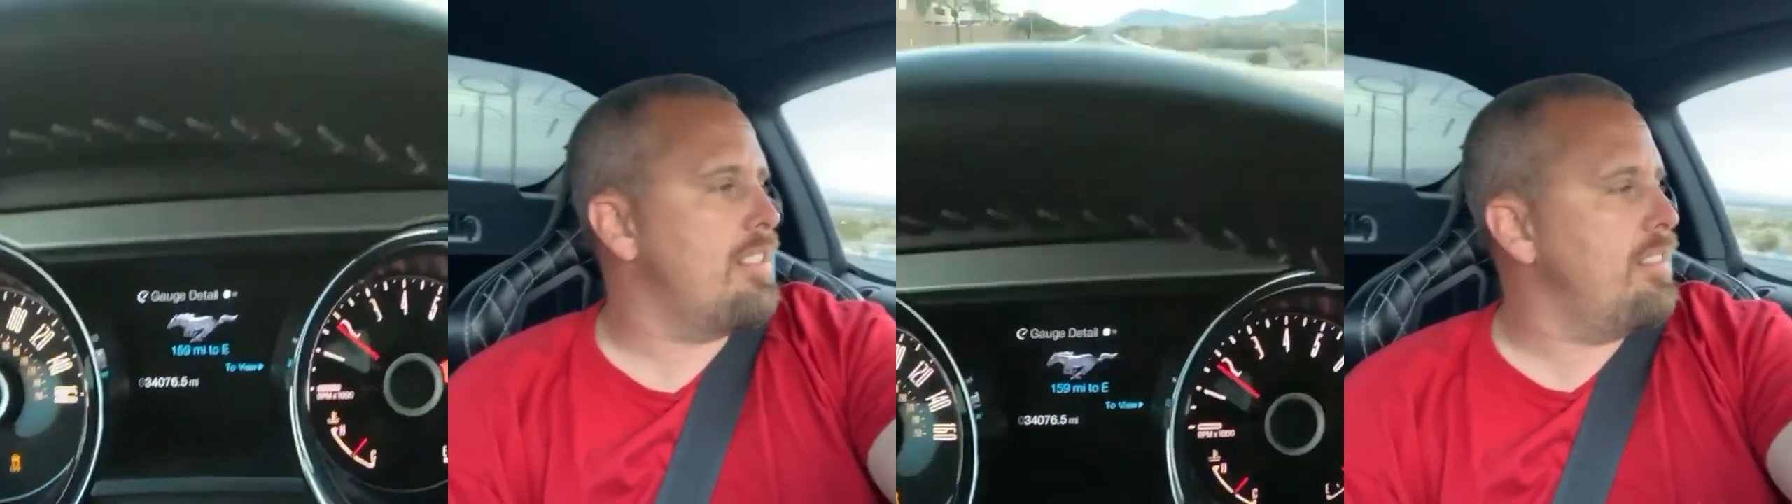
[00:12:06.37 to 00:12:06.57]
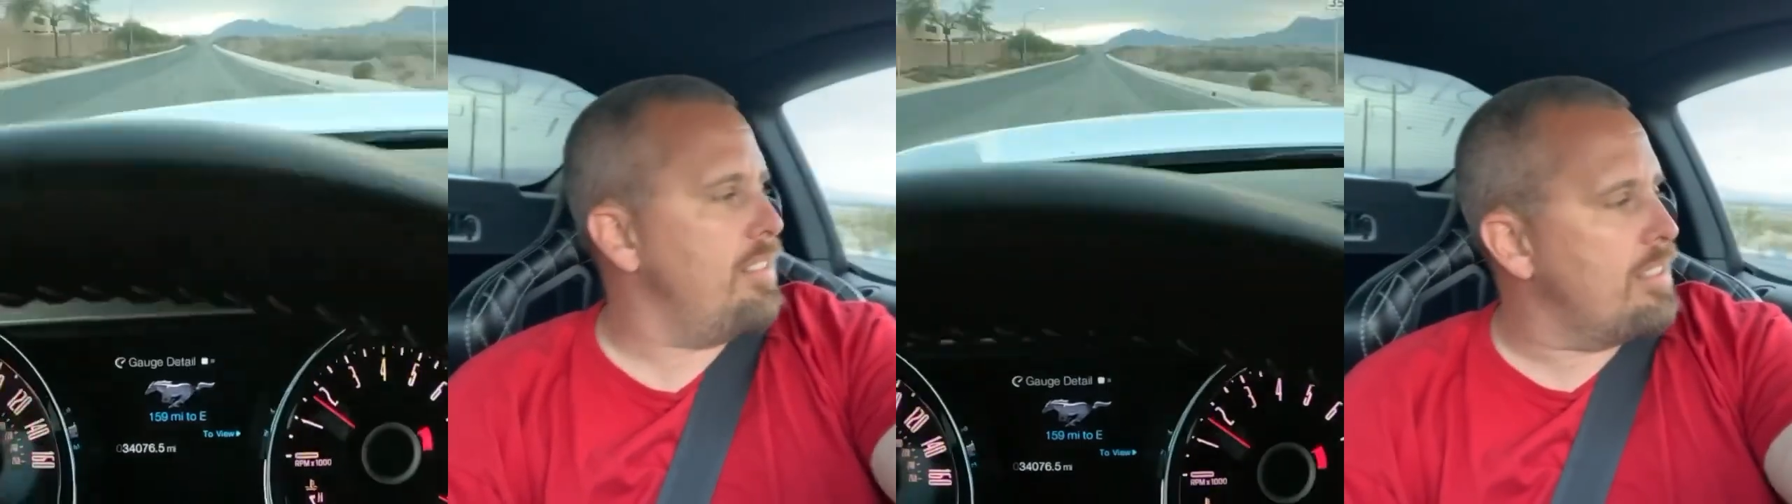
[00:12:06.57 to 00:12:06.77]

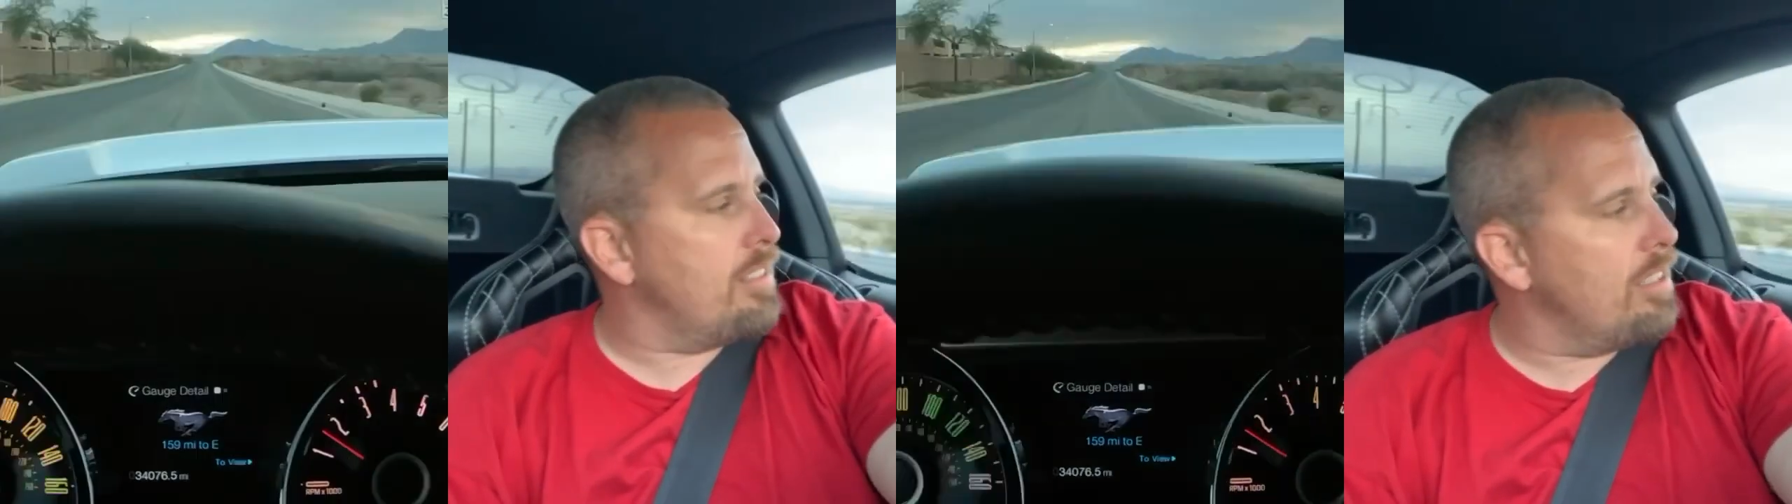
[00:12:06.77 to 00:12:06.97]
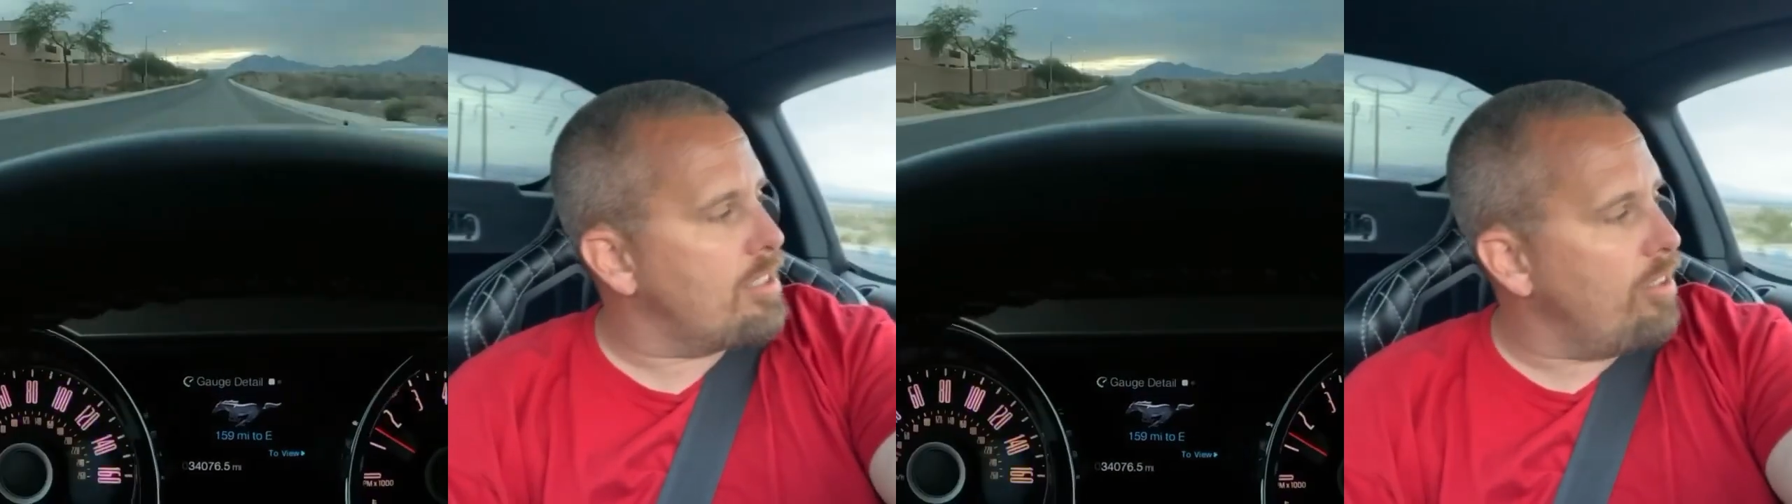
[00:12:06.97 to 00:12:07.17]
This is
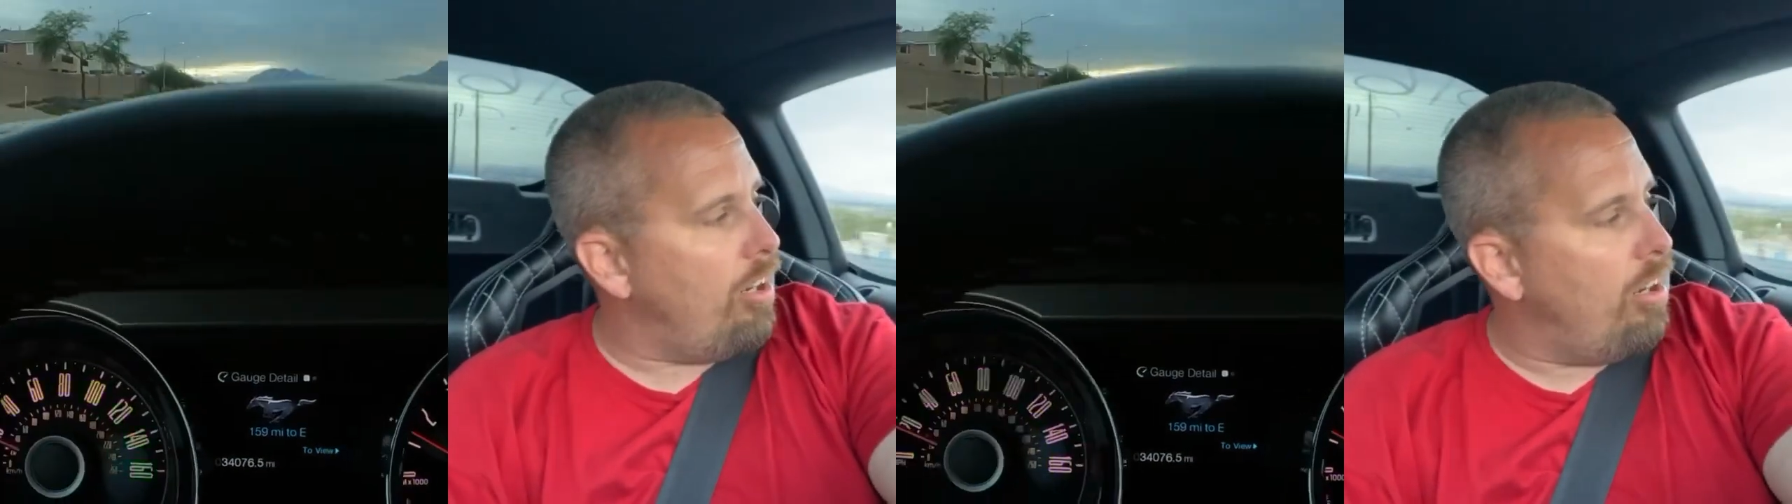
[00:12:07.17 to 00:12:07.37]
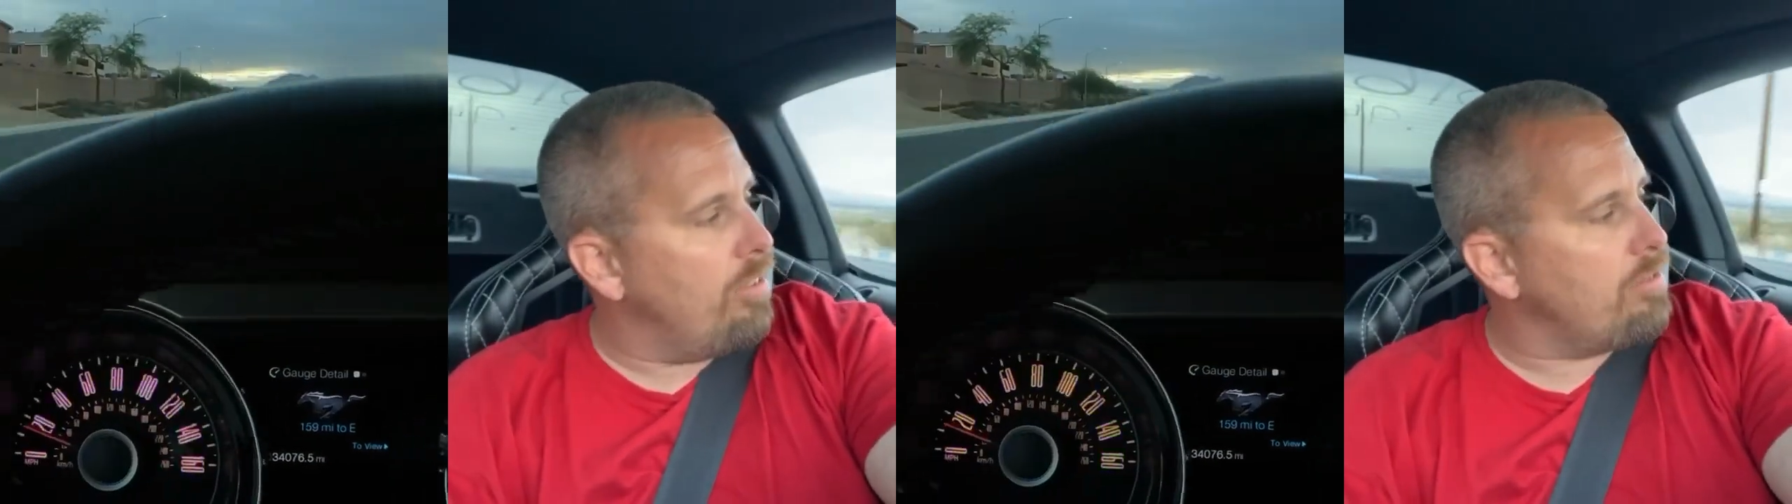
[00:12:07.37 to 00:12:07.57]
the
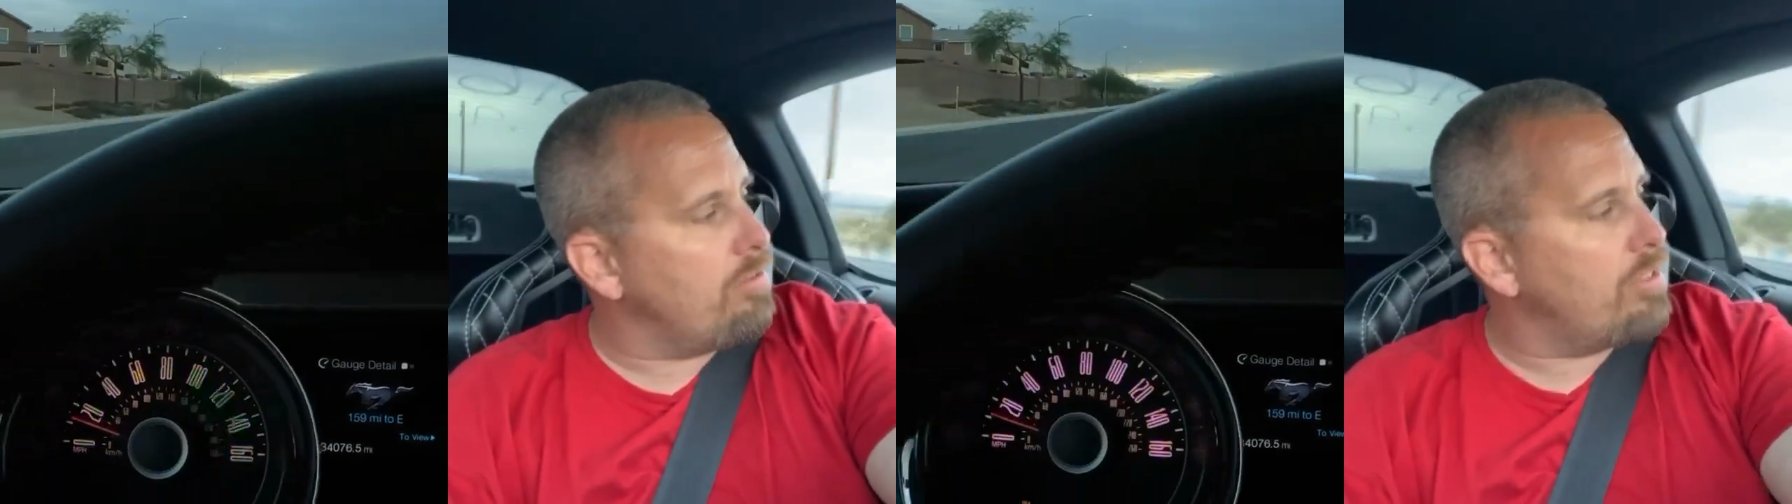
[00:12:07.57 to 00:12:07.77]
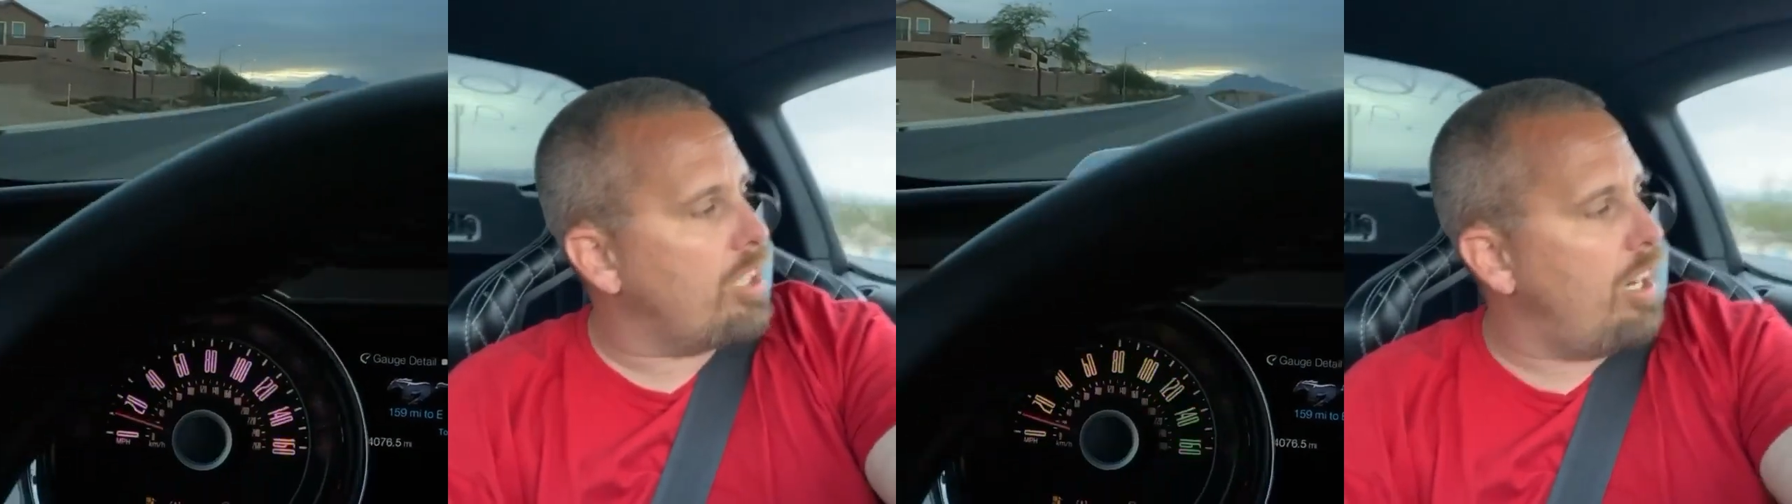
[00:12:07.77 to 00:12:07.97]
stall
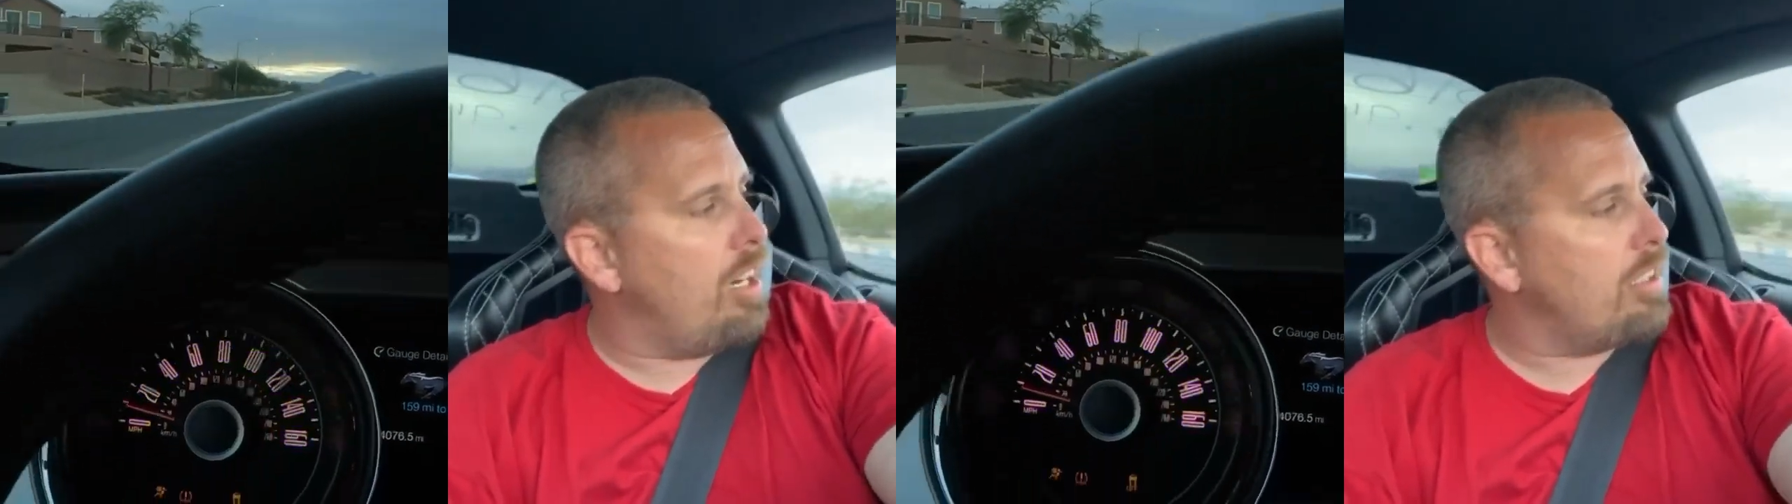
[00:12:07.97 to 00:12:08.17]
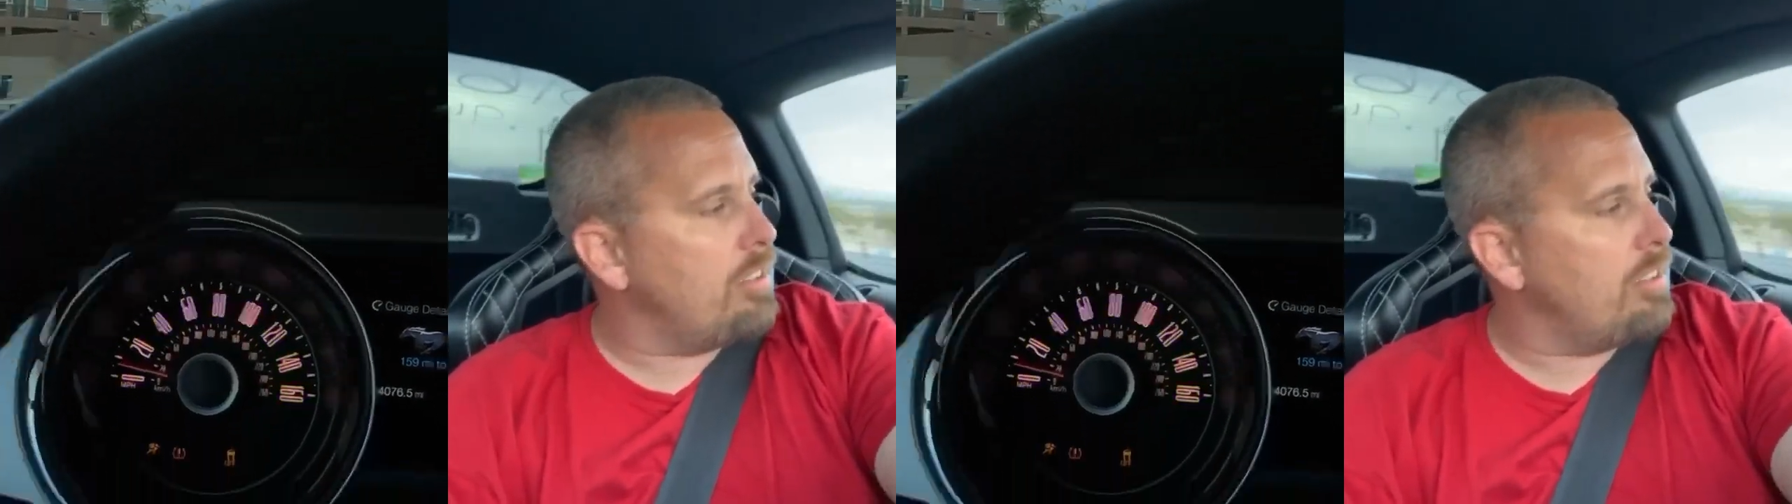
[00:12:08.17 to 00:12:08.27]
talk.